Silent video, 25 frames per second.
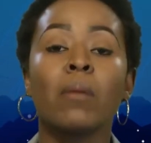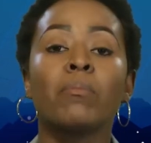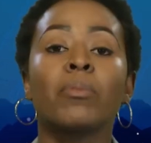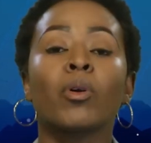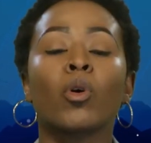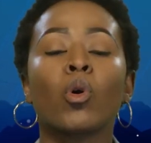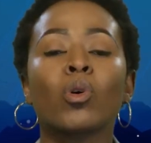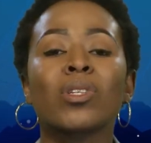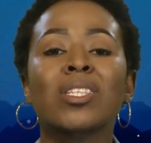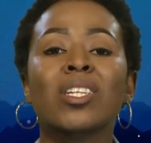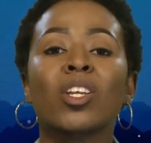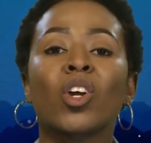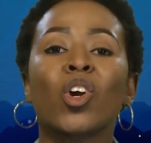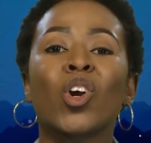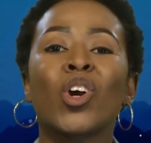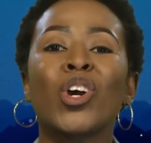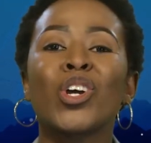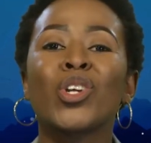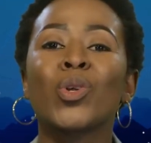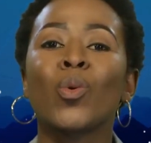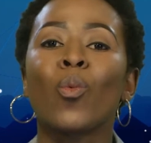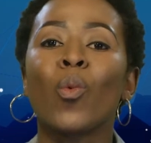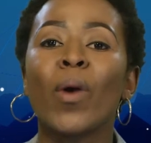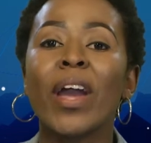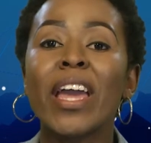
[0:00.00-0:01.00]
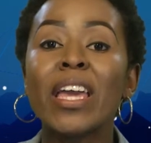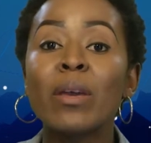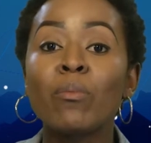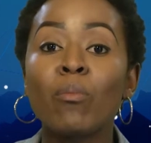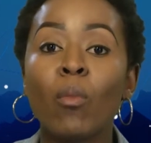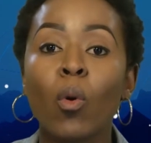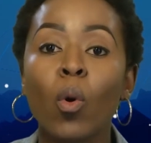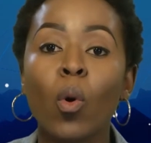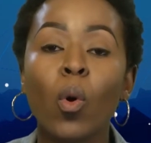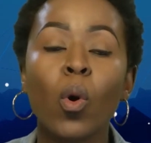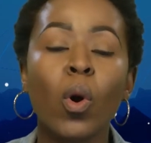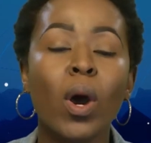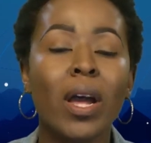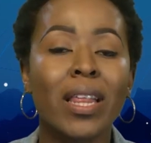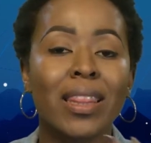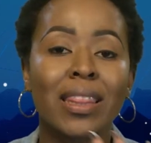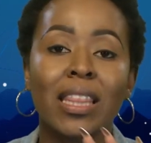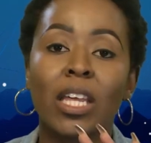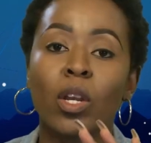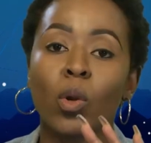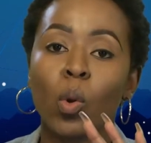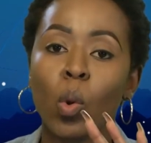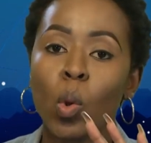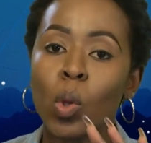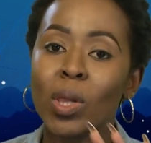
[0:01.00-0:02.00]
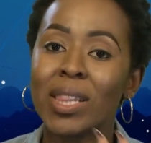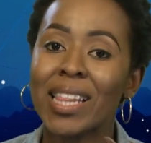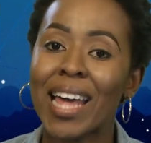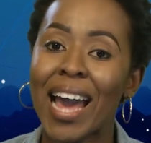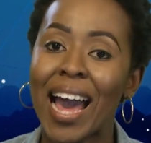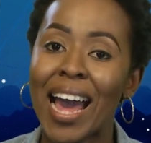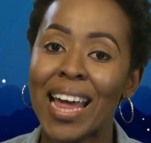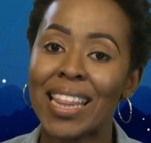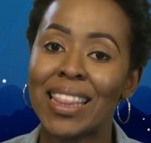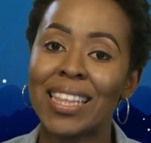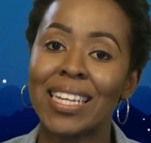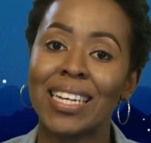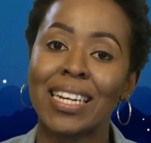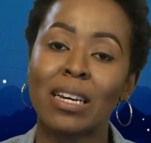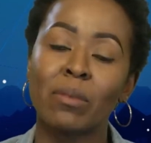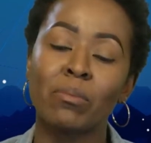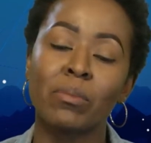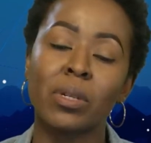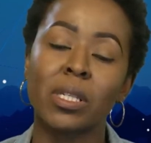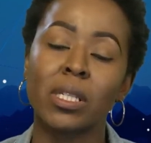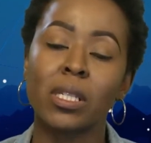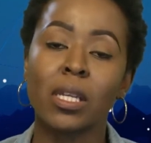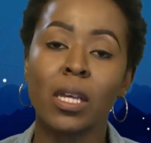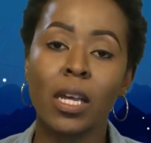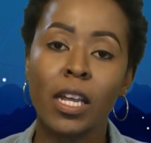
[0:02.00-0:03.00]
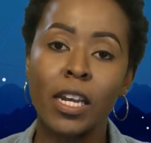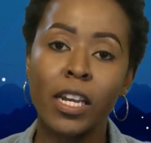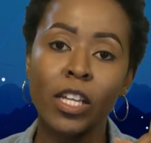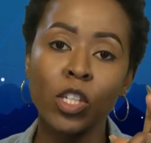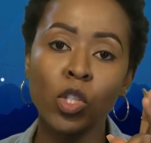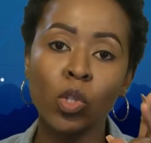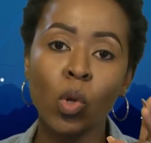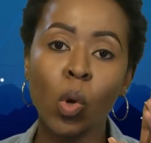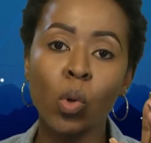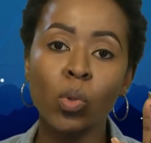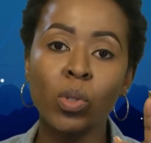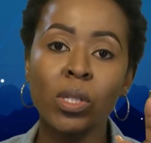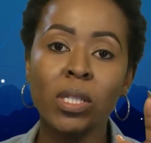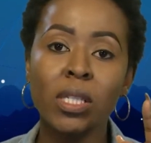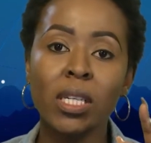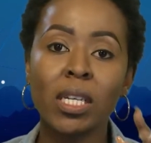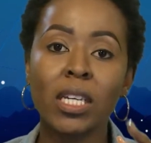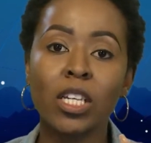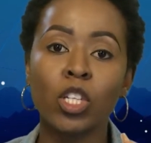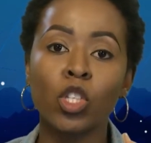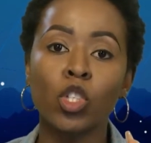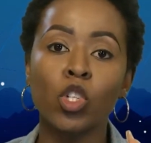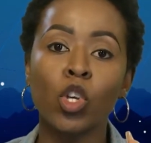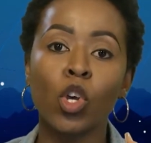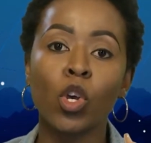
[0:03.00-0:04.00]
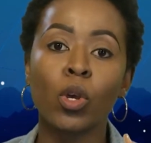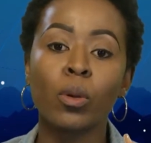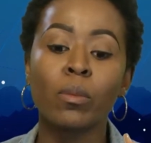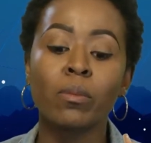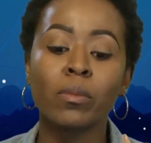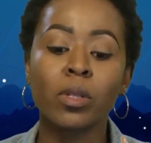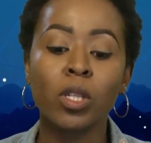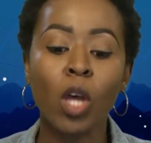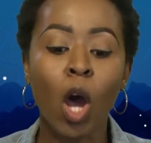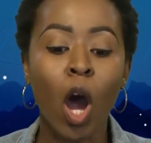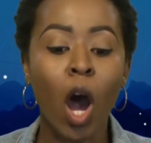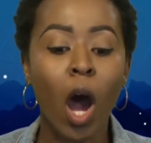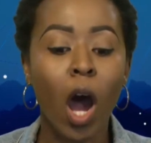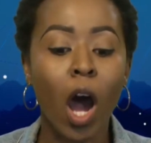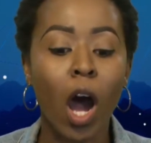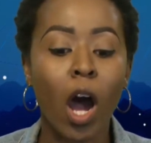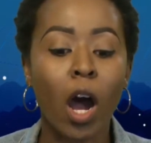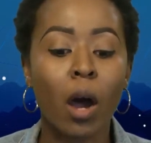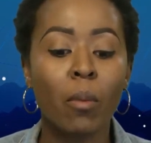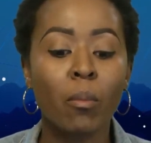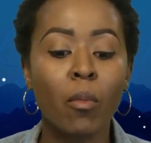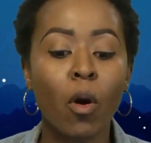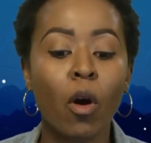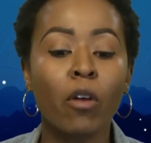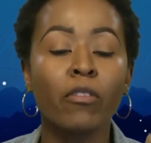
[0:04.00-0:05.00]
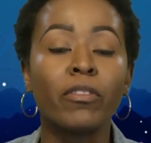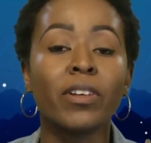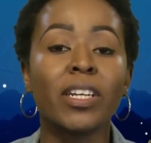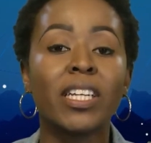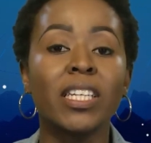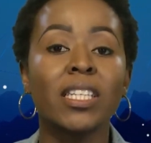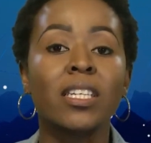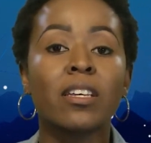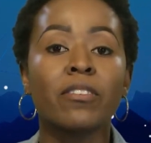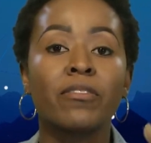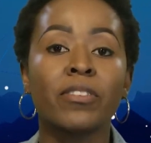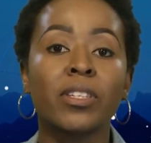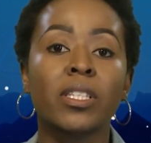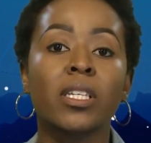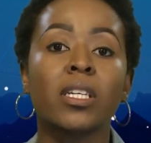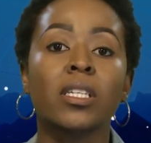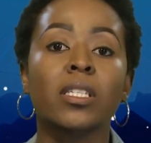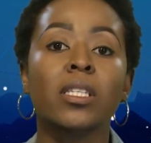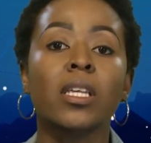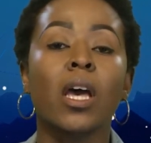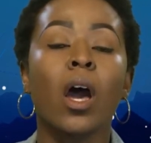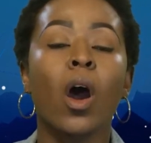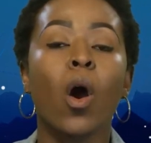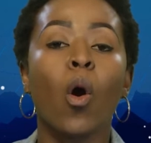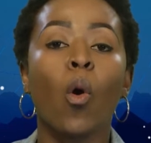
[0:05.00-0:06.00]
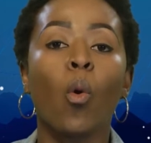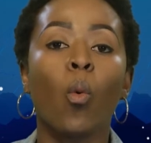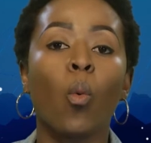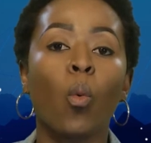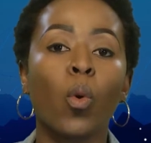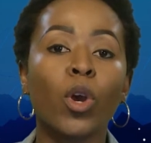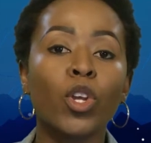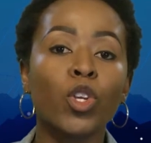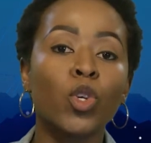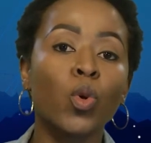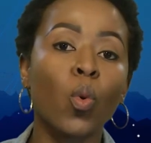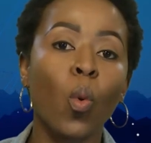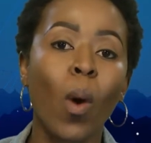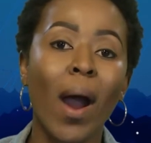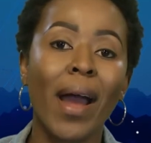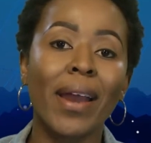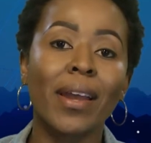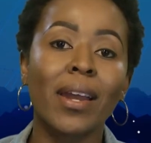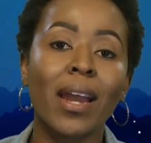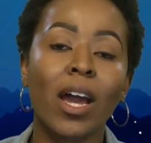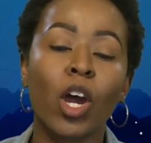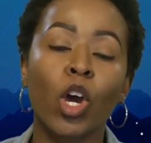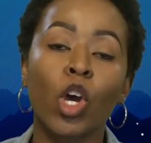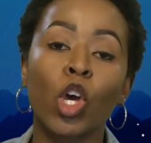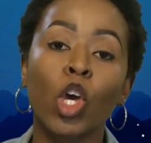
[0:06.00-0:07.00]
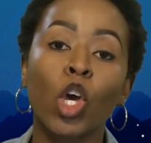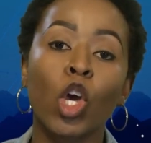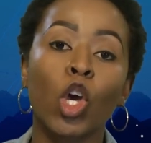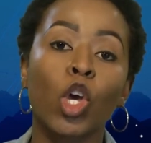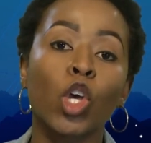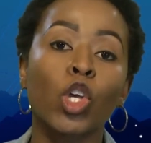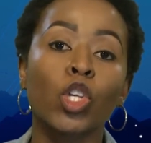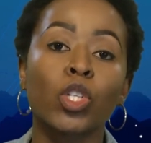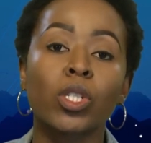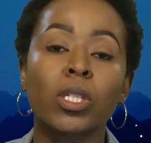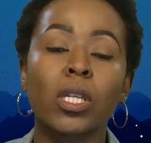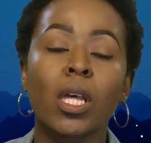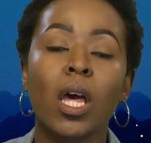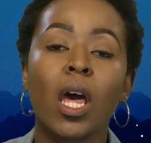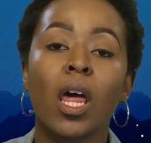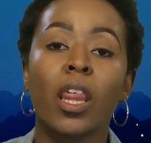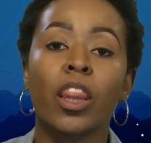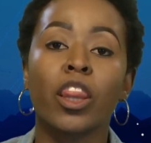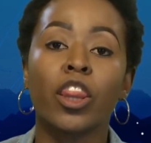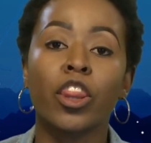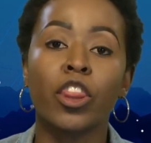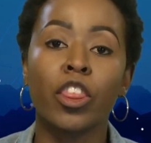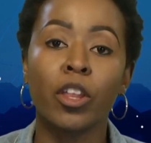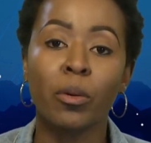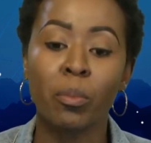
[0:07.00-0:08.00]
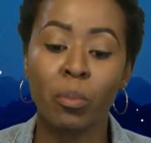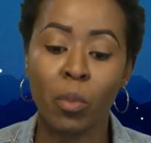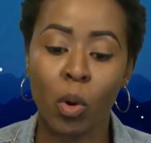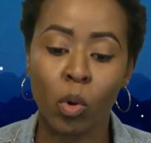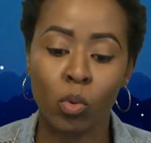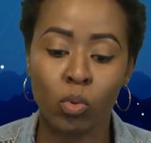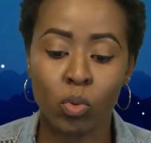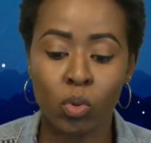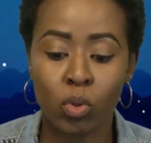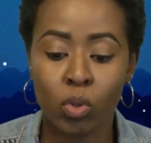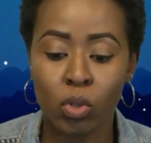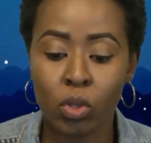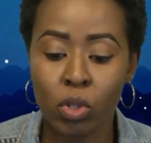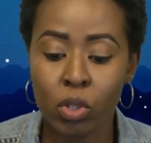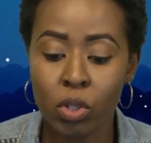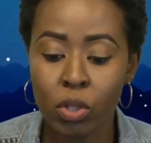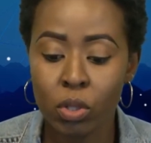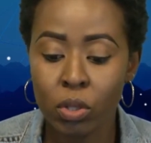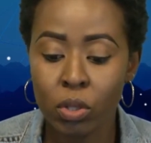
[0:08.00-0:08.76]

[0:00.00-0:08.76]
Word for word: Because it occurred way more than all the other numbers. Let's go see in terms um, of liter fitters which one occurs the most.